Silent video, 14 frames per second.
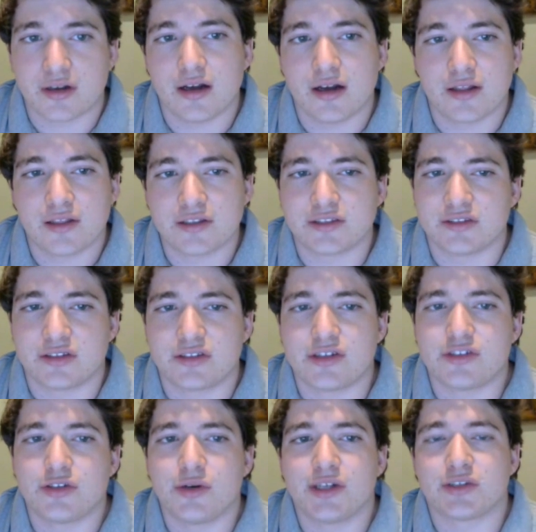This is a
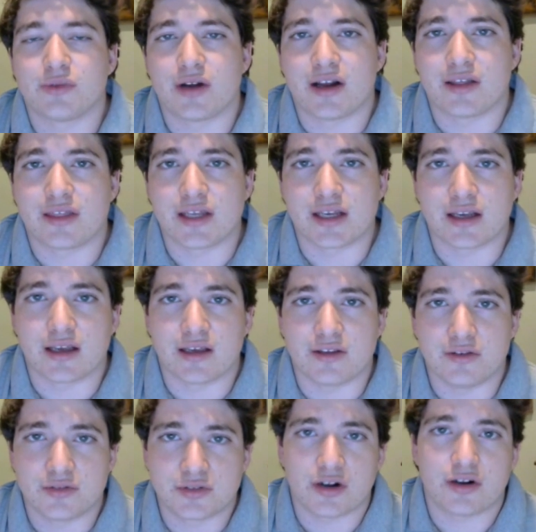situation where I think
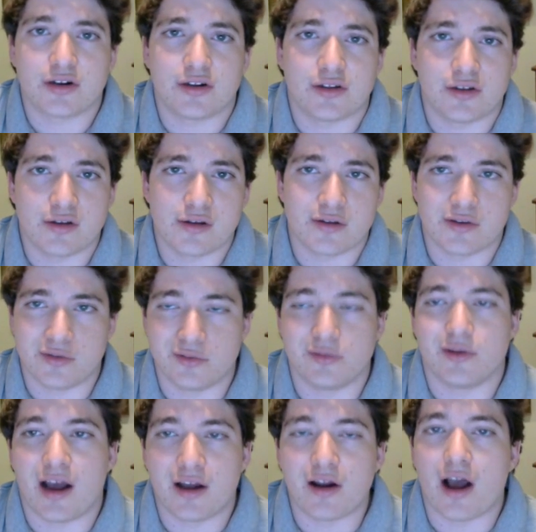
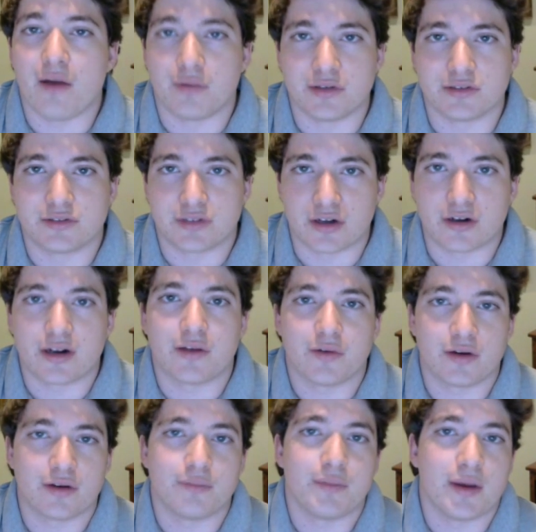I wouldn't start
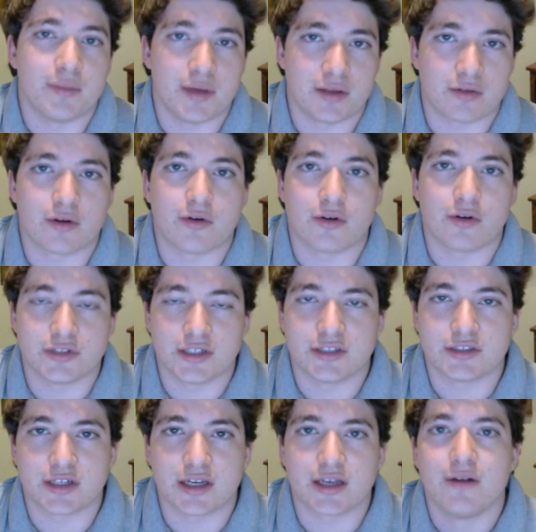anyone. Maybe throw Core
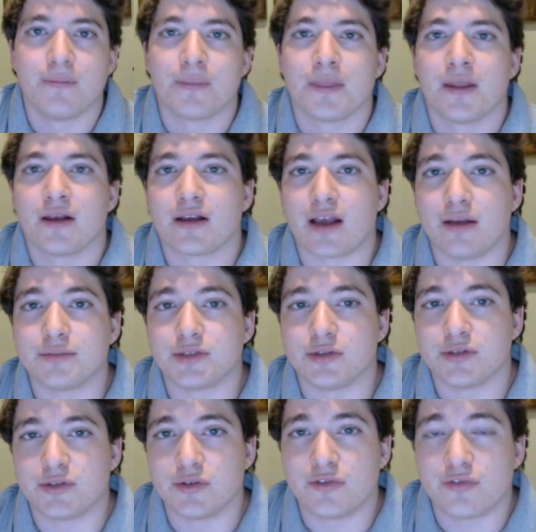JJ, Gamsu
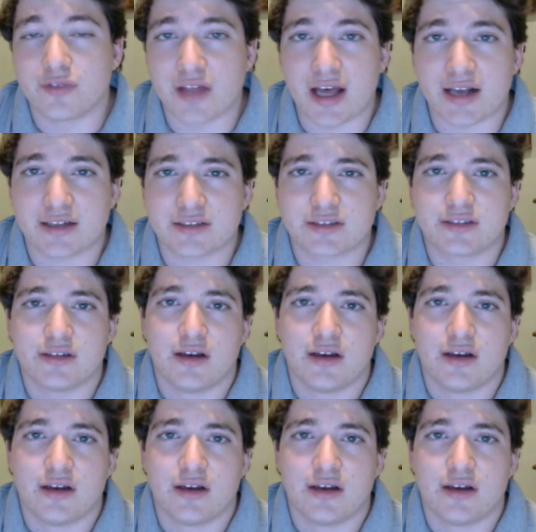into a flex.